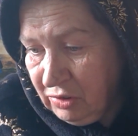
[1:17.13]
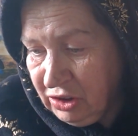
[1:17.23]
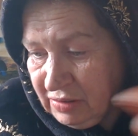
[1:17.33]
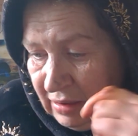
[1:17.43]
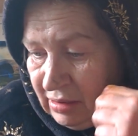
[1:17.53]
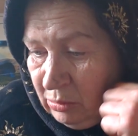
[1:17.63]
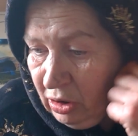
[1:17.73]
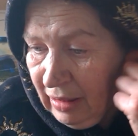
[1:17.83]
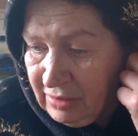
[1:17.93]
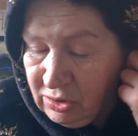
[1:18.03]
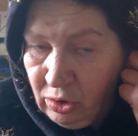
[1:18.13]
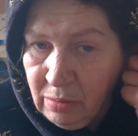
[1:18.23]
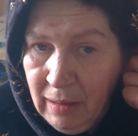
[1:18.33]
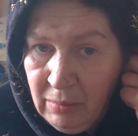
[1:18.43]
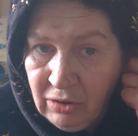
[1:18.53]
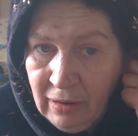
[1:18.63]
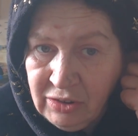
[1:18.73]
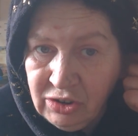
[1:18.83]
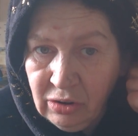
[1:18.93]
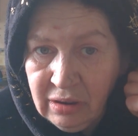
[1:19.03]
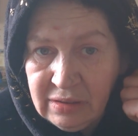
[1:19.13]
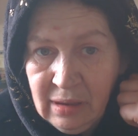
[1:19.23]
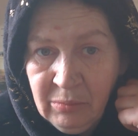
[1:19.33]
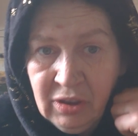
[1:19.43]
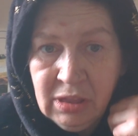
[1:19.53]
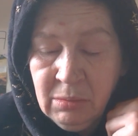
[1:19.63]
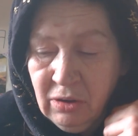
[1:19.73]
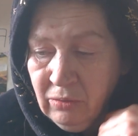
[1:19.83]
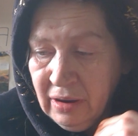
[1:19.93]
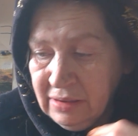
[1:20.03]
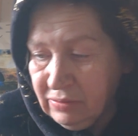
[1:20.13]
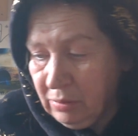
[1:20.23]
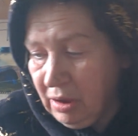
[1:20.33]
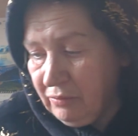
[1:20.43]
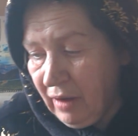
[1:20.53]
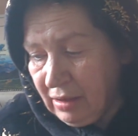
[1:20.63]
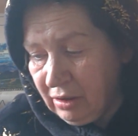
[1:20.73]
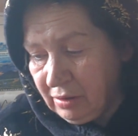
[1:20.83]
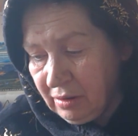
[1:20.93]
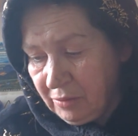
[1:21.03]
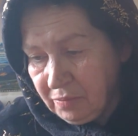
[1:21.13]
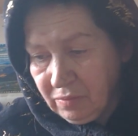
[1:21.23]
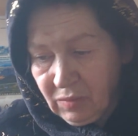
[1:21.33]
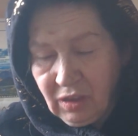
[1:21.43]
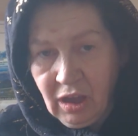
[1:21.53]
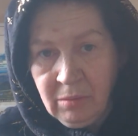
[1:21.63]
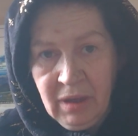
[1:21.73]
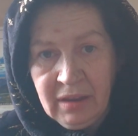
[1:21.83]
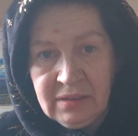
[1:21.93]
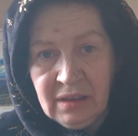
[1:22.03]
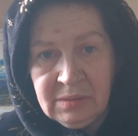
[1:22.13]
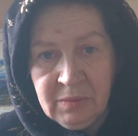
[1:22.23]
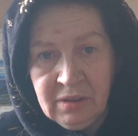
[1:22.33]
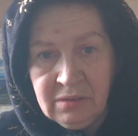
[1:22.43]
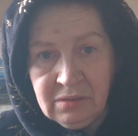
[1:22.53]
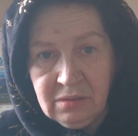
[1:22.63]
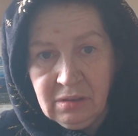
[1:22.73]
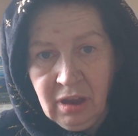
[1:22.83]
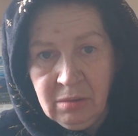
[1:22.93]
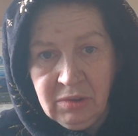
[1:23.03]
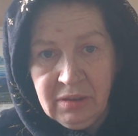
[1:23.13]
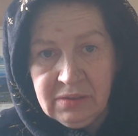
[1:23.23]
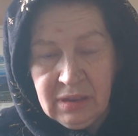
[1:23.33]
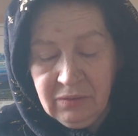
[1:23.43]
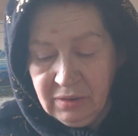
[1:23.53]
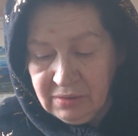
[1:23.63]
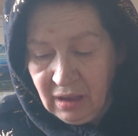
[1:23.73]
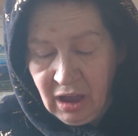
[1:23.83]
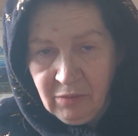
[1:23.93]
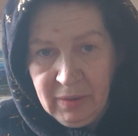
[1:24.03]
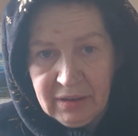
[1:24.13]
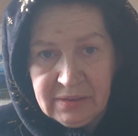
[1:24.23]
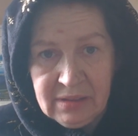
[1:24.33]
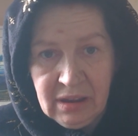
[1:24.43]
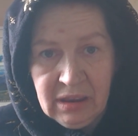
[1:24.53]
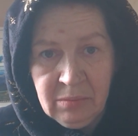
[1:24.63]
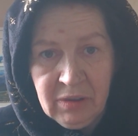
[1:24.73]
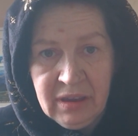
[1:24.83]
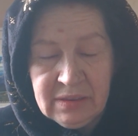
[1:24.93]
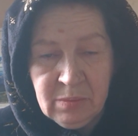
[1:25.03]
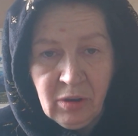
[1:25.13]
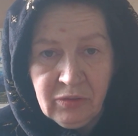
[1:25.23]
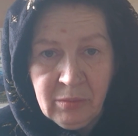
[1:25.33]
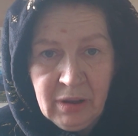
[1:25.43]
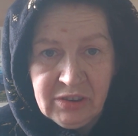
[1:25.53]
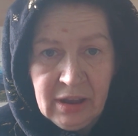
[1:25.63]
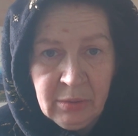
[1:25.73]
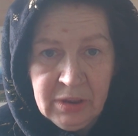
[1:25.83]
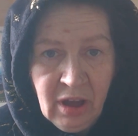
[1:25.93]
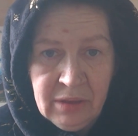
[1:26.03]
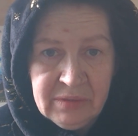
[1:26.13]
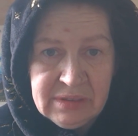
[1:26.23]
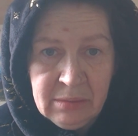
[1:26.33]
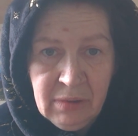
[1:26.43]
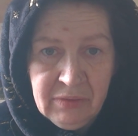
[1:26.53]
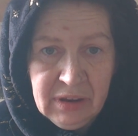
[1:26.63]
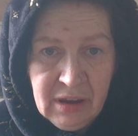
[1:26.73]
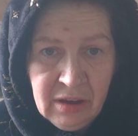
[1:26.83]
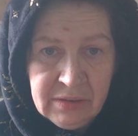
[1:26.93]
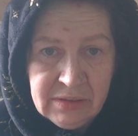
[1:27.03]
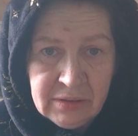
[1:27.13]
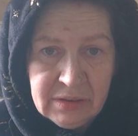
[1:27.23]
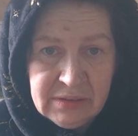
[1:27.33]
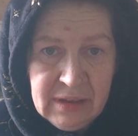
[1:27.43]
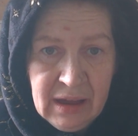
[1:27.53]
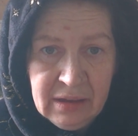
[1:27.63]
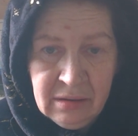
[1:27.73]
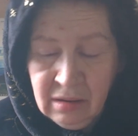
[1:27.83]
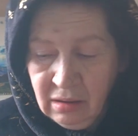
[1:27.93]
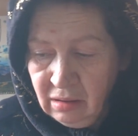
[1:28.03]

She says I'm not allowed to talk about my grandchildren because I'm putting them at risk from her violent ex-husband, Yusuf, who's like half Pakistani, but he's blocked from my channel. He can't even see my videos, you understand?